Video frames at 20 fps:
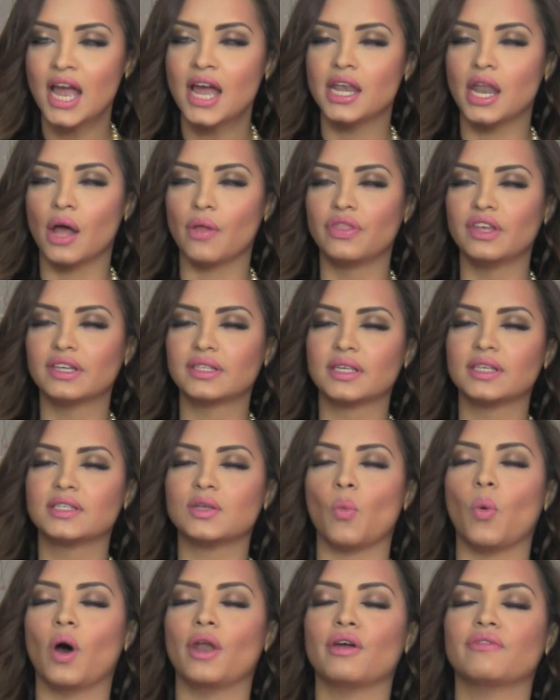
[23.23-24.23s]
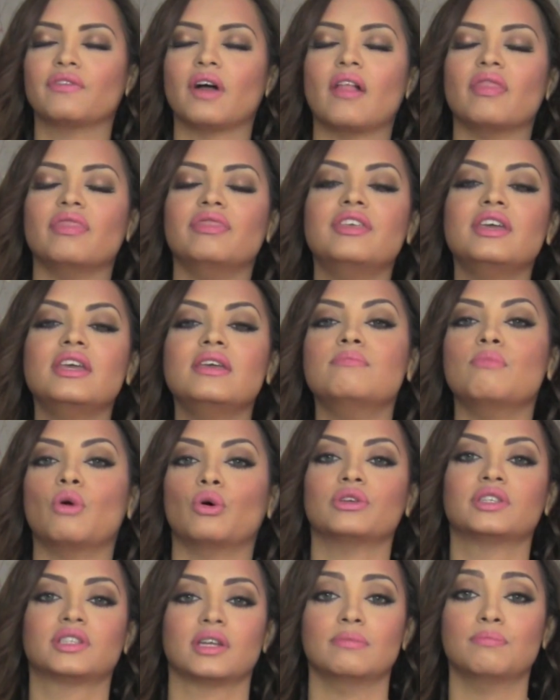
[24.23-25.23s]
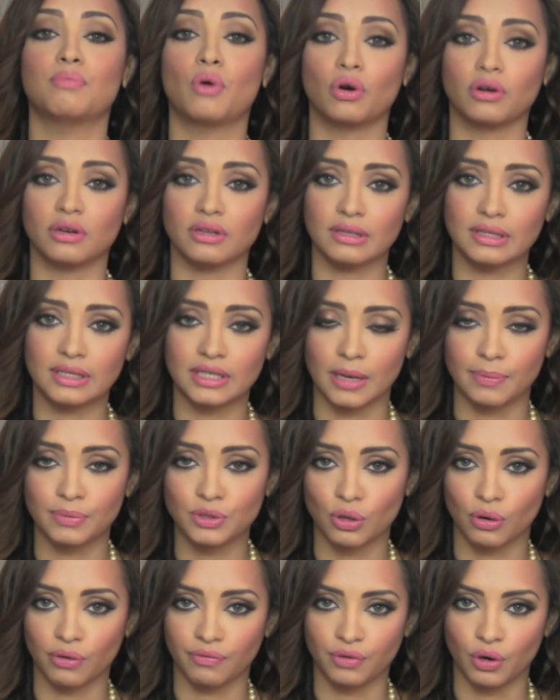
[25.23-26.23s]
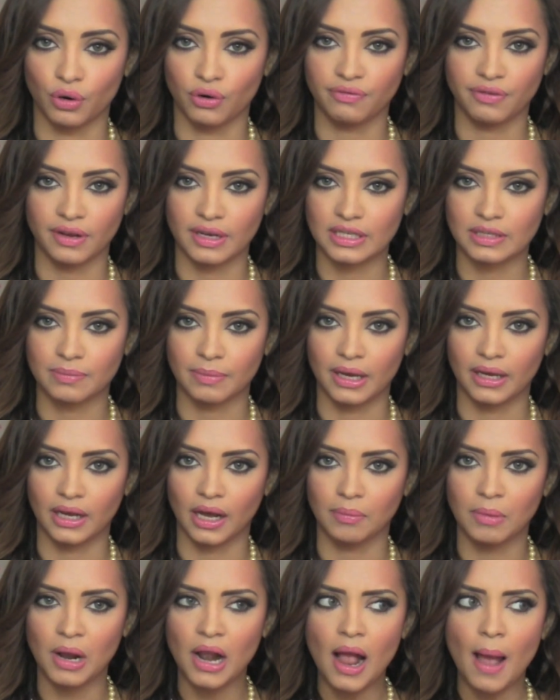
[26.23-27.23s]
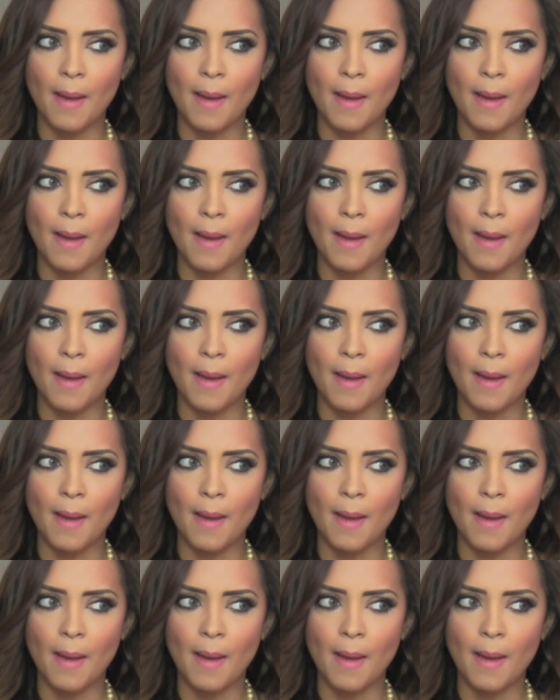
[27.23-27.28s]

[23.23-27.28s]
Now this is one of the most important steps of your face makeup.